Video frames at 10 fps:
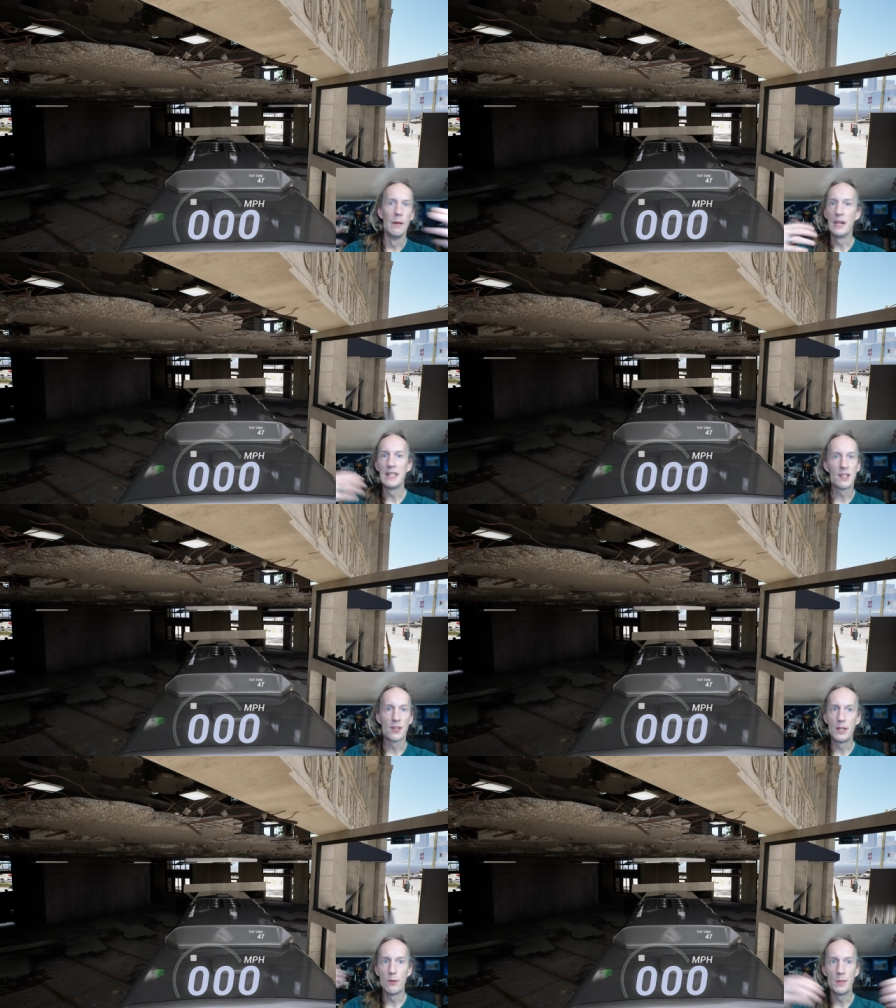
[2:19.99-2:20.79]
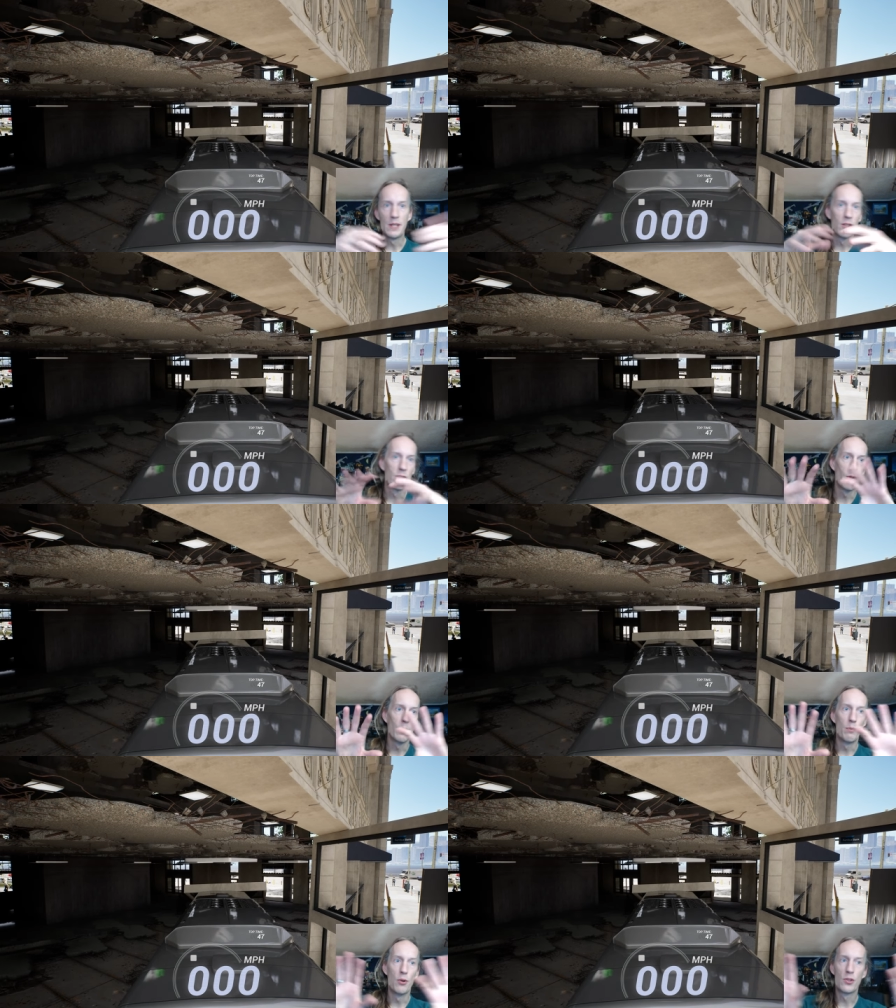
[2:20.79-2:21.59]
basically would be just sort of
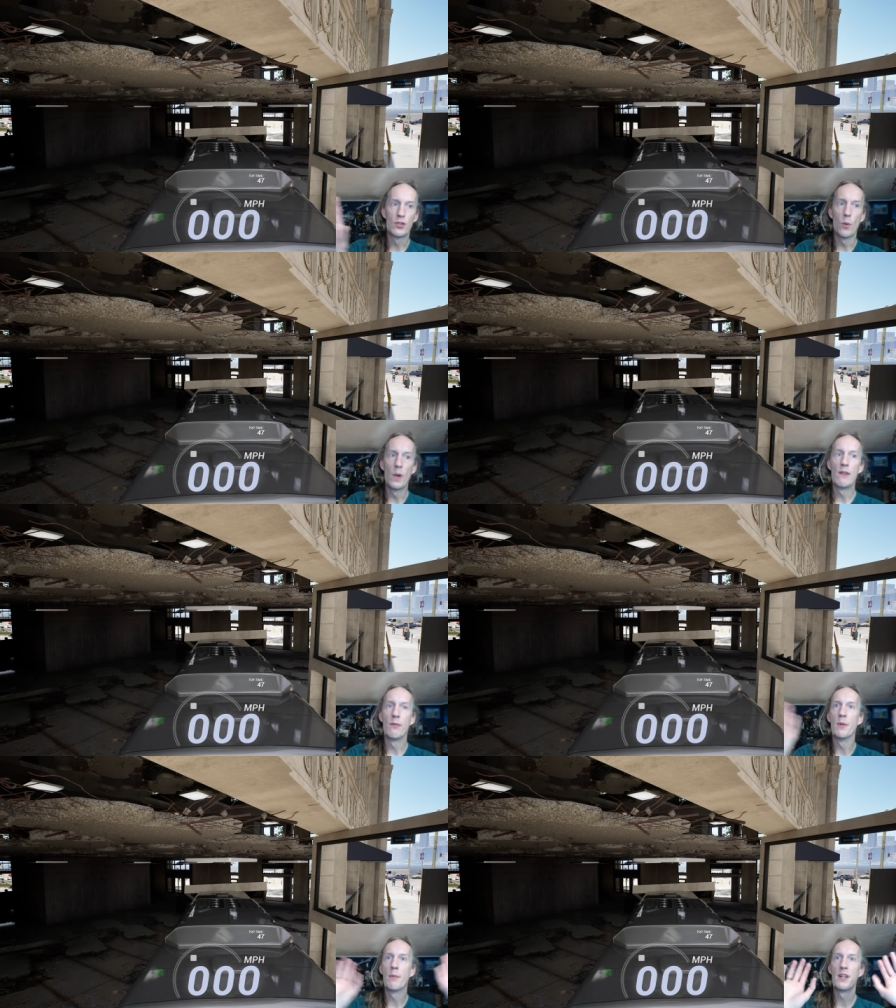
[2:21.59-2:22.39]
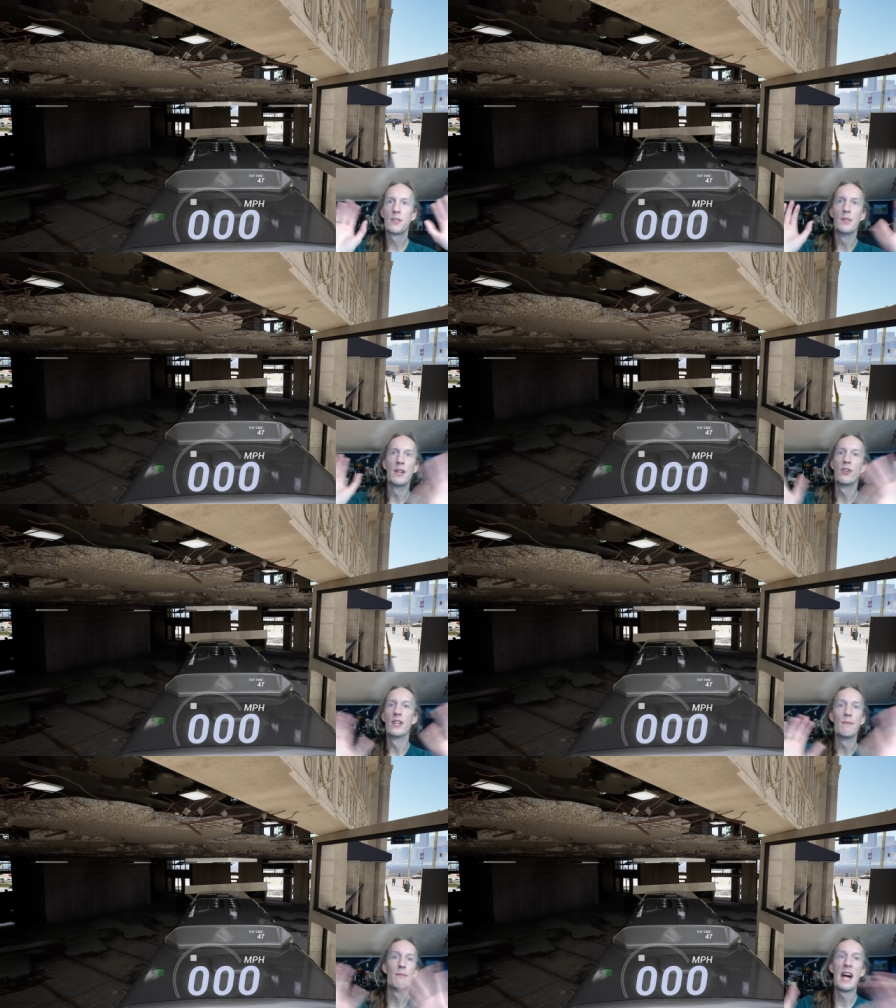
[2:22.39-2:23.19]
pushed away from the bus but never
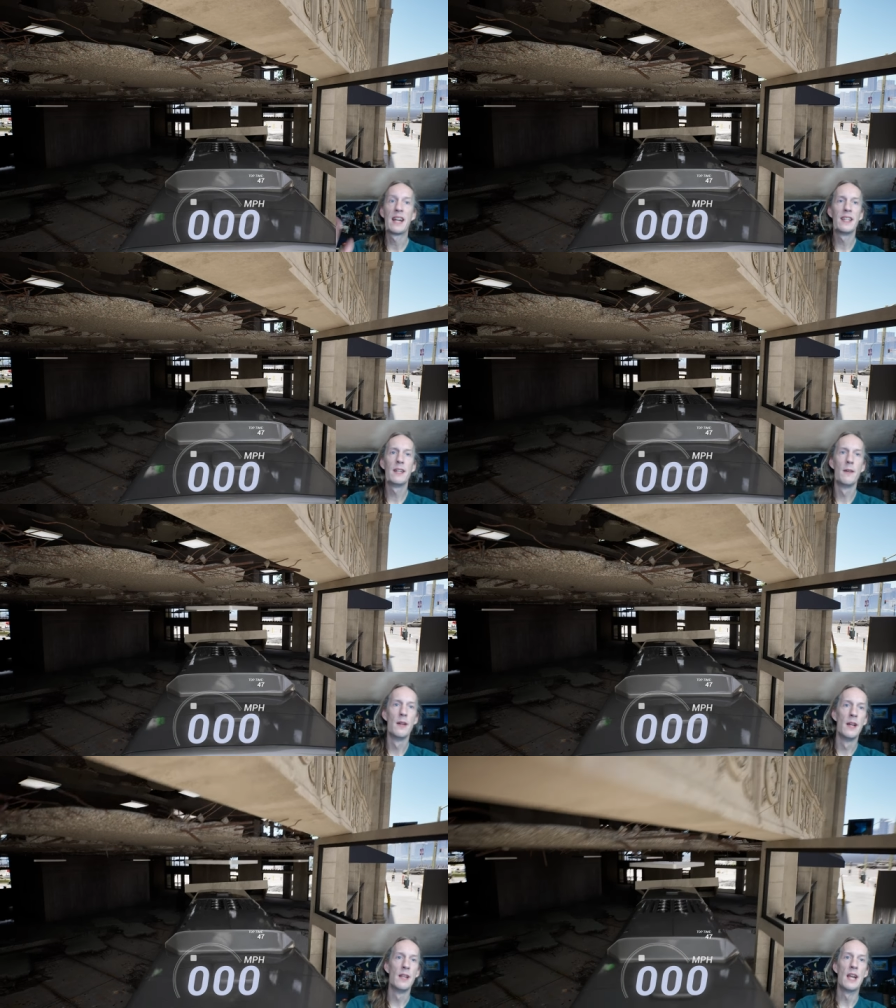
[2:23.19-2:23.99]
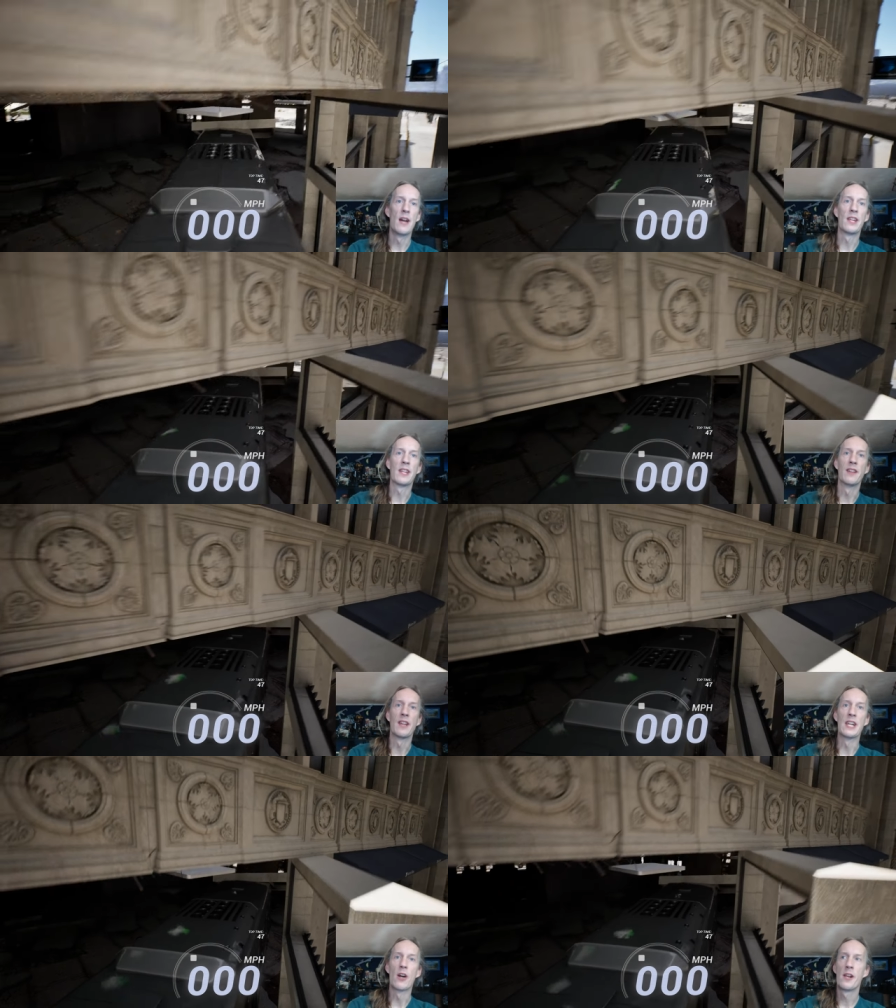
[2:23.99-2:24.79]
impact it. Now they can
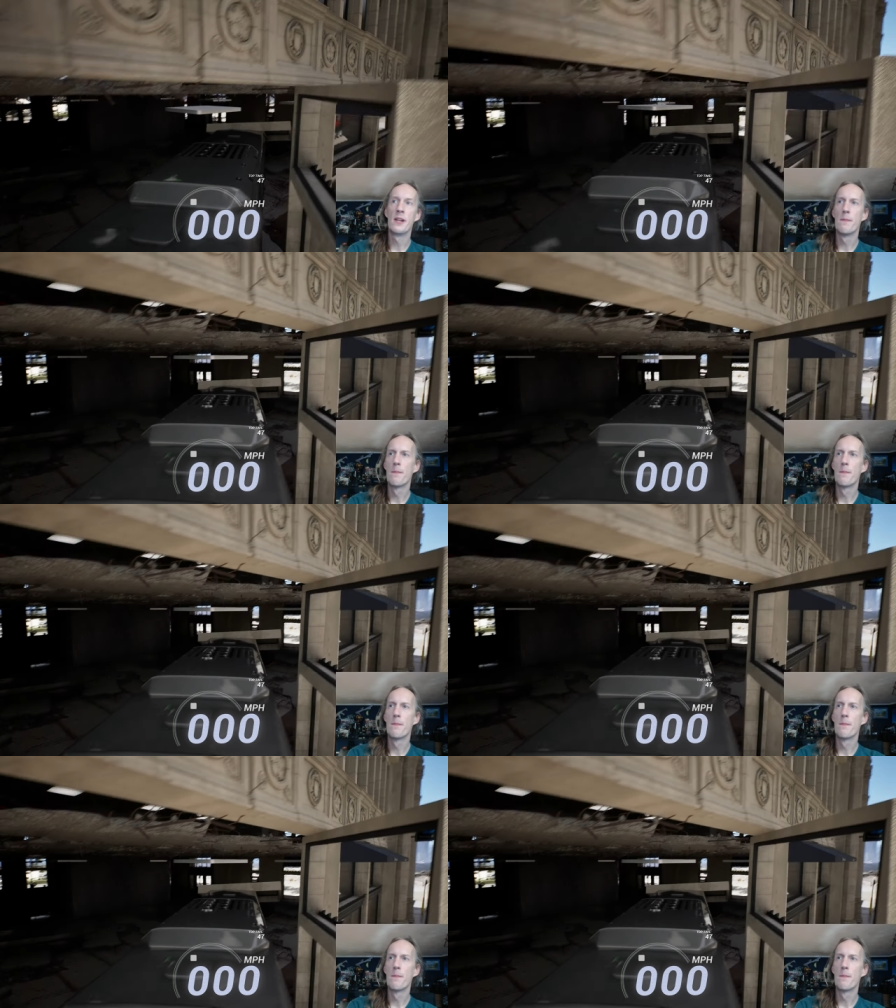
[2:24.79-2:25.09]
lay on it.